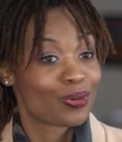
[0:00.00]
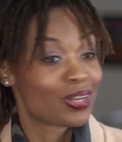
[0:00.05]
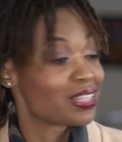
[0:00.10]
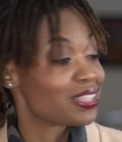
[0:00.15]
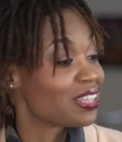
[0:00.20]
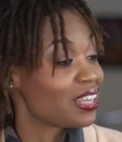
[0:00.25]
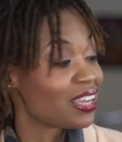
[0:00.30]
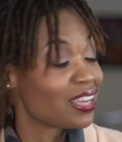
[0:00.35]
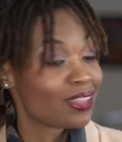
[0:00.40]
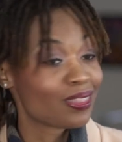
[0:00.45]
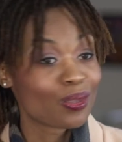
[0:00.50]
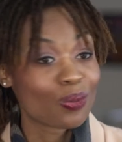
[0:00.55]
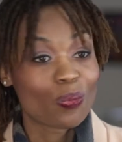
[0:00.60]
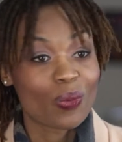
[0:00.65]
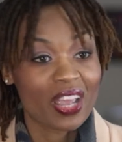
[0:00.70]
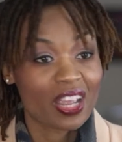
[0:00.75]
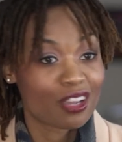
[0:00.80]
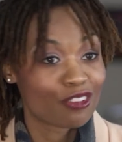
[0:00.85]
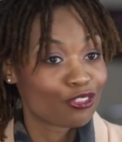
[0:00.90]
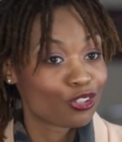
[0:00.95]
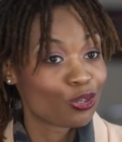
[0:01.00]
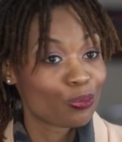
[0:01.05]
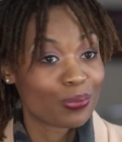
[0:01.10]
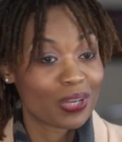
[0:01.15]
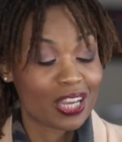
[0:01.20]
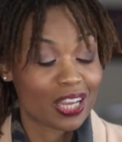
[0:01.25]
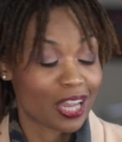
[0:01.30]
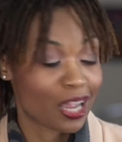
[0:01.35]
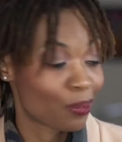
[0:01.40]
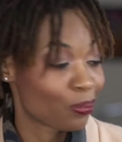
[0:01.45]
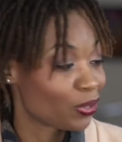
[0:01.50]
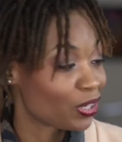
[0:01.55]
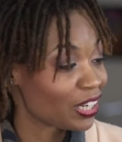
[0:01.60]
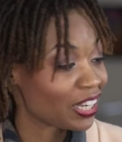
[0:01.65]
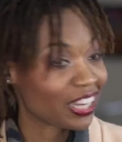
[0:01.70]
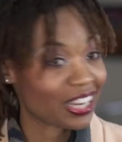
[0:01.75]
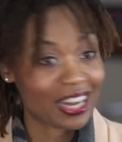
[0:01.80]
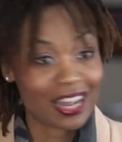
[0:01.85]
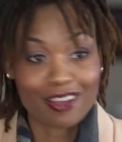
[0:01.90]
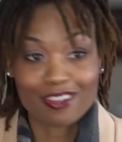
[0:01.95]
It's in the way of you being able to
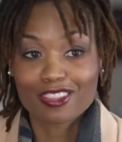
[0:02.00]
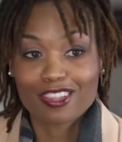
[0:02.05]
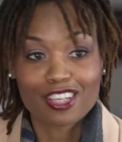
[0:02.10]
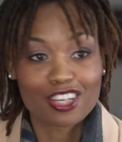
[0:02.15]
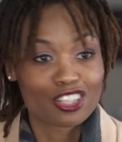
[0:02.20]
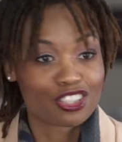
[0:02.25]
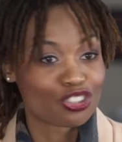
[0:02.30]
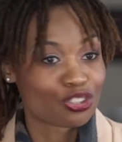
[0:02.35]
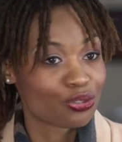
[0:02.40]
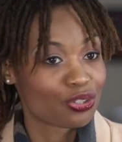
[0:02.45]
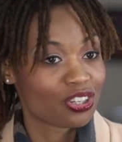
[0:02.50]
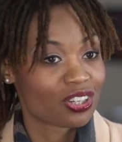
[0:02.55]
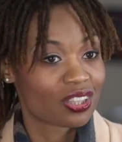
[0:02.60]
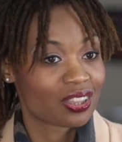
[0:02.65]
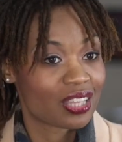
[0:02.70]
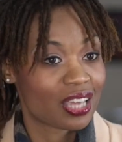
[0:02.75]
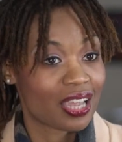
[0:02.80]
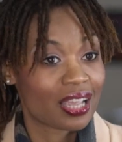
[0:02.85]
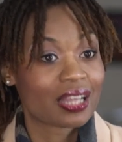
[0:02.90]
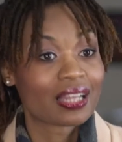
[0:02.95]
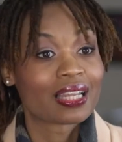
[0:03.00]
get out there and do your thing.